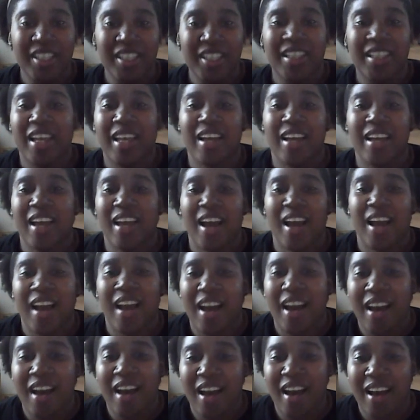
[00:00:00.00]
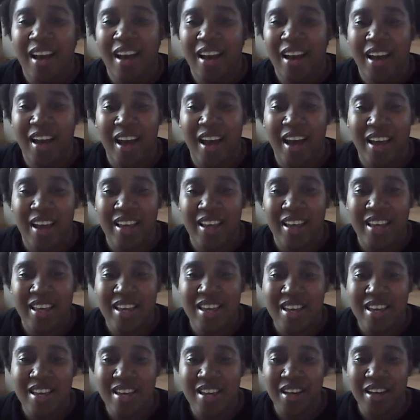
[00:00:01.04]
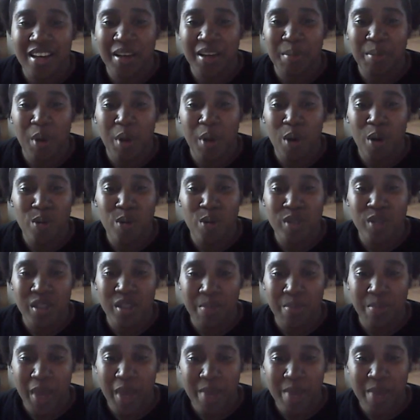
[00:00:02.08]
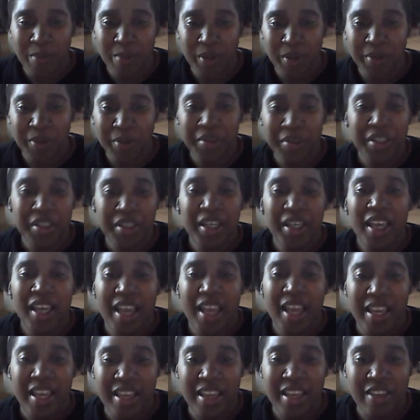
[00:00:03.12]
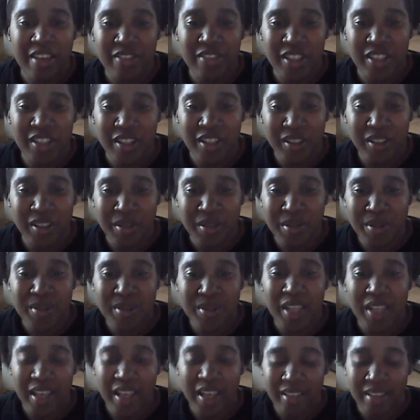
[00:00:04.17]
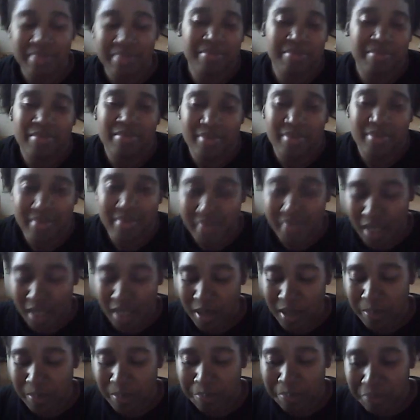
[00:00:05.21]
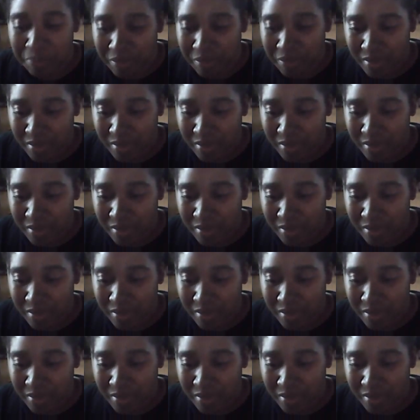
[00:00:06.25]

like he holds the paper and gives the clues. Like I